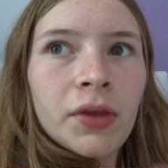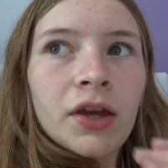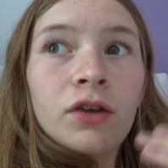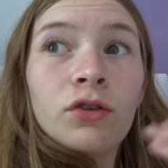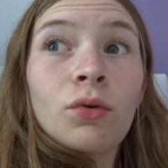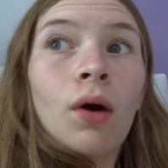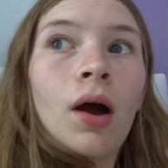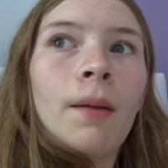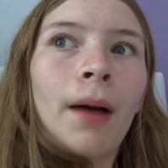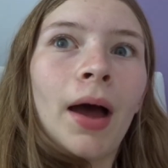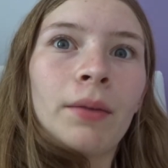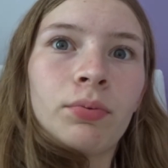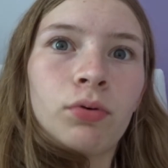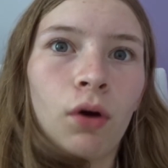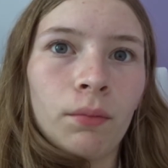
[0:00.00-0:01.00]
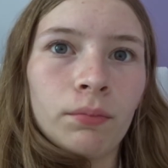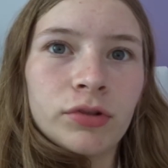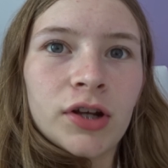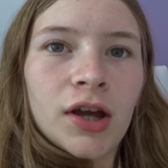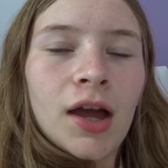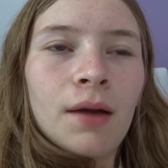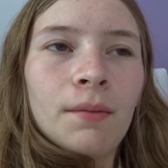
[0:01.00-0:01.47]
It's quite a bad
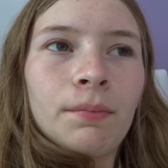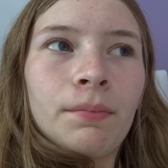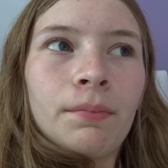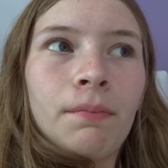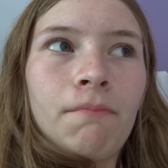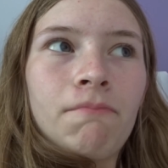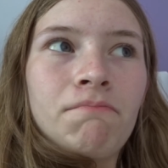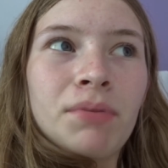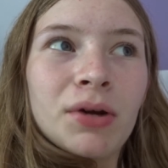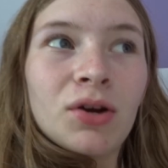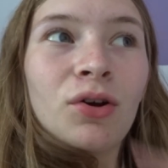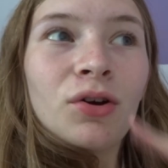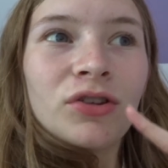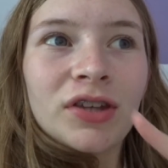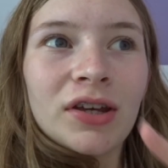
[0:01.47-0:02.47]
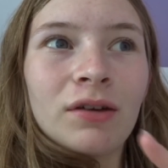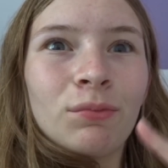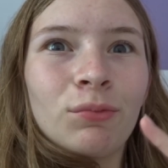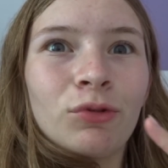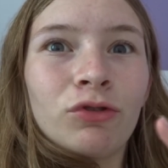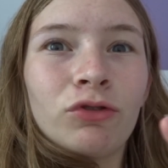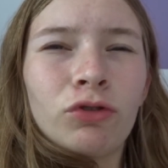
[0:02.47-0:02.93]
prompt because it
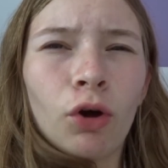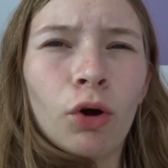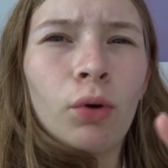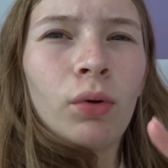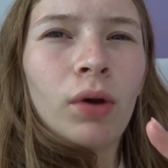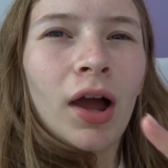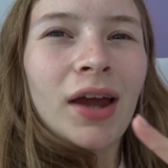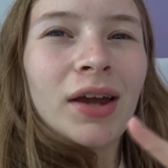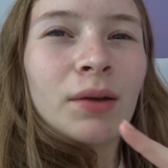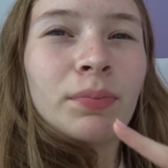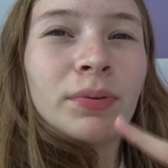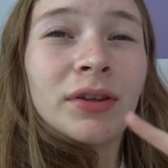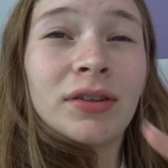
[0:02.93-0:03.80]
was so like